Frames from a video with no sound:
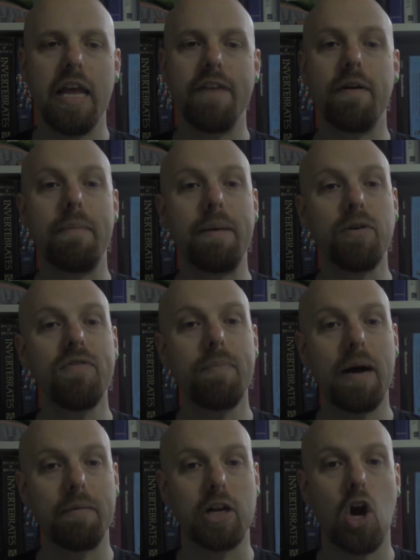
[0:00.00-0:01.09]
If a member of the
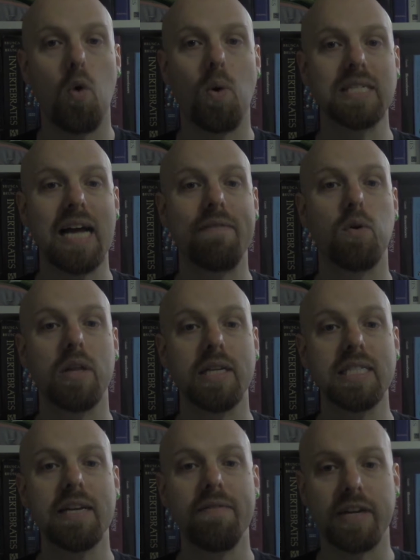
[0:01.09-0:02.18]
public wants to have a
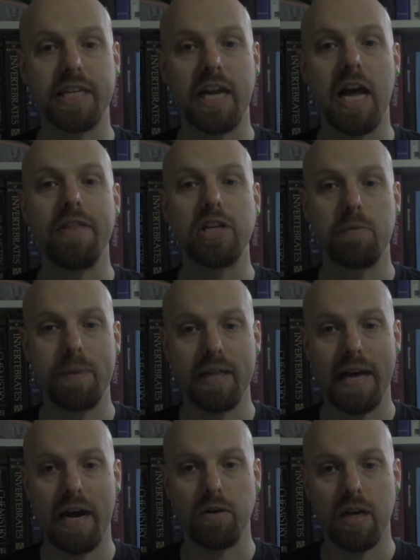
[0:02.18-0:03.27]
religious conviction, they should be
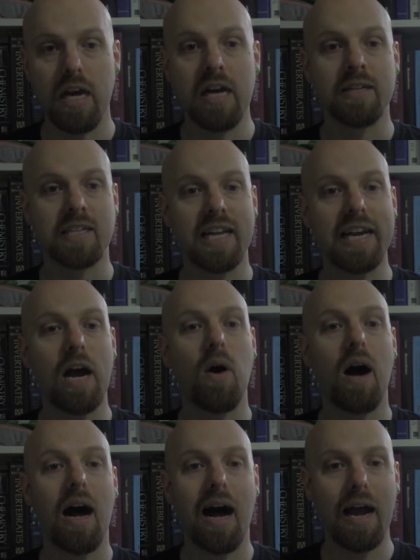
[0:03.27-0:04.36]
allowed, just like how
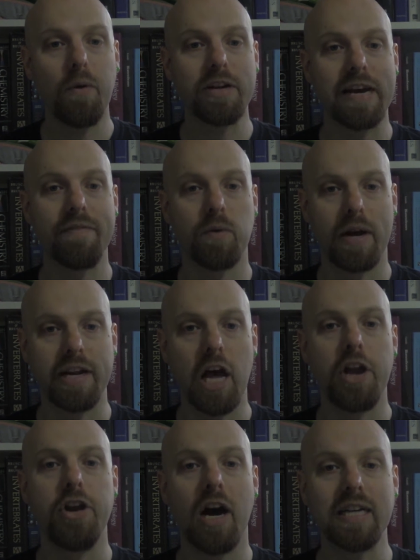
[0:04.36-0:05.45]
I want to have the right
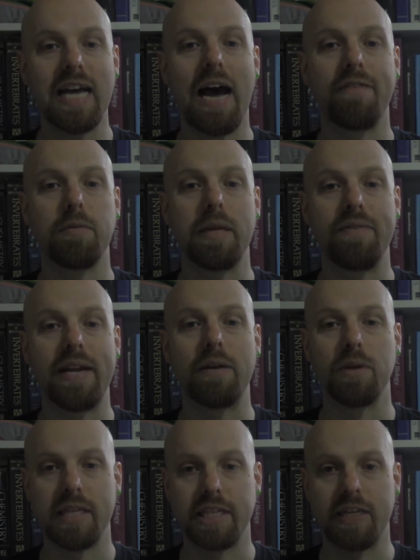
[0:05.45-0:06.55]
not to have to believe in any
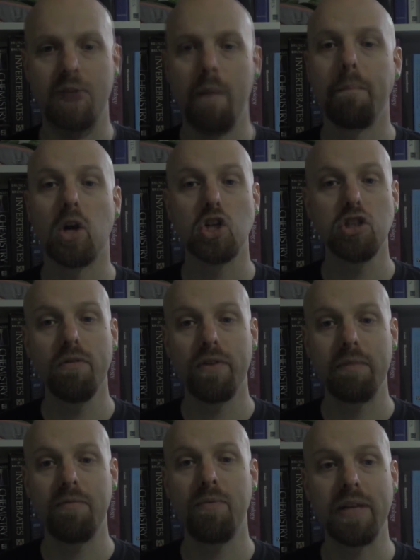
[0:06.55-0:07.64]
religion. Personal
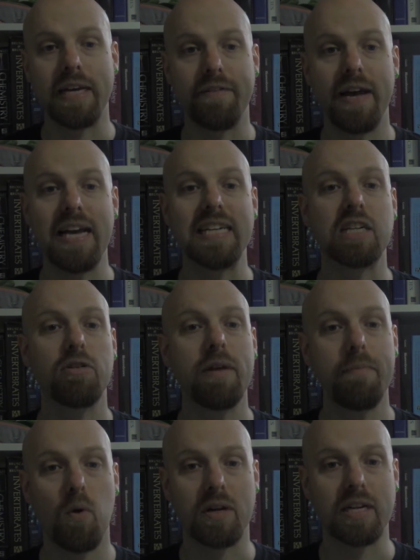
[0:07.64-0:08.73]
freedom of belief is extremely
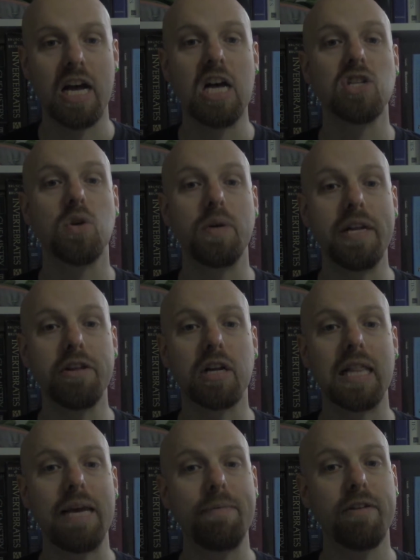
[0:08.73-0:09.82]
important, so neither
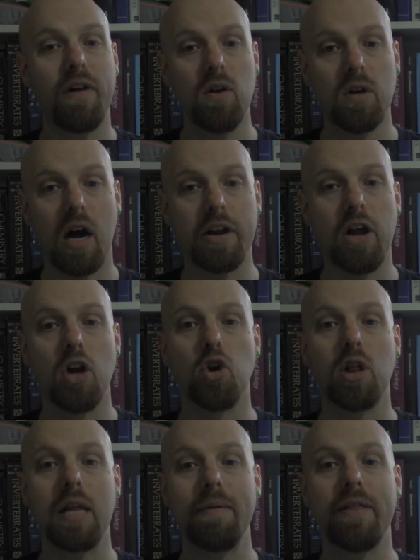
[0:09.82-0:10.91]
claiming to follow God nor
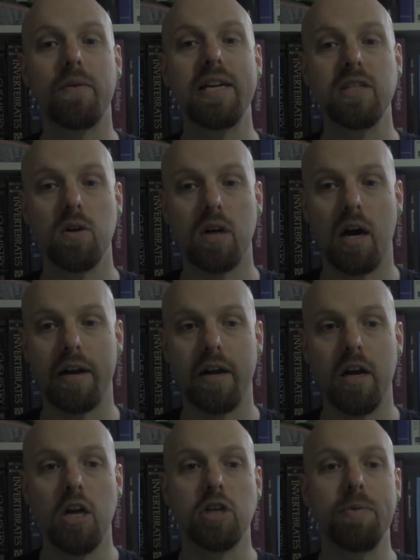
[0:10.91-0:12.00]
claiming that there is no God
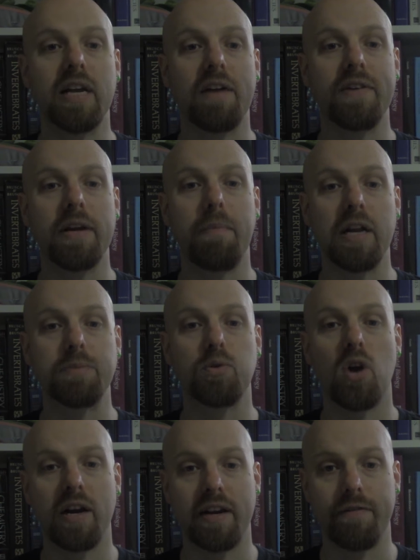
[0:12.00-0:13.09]
should be the governing body's
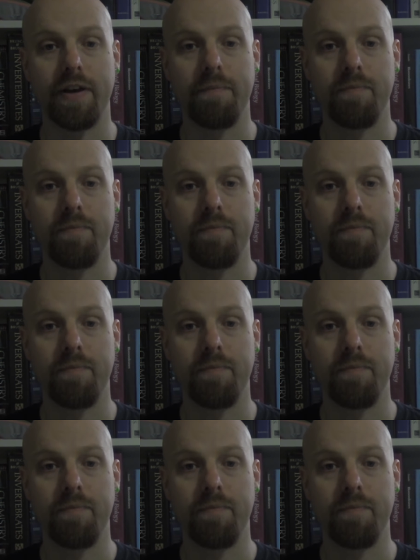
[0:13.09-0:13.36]
prerogative.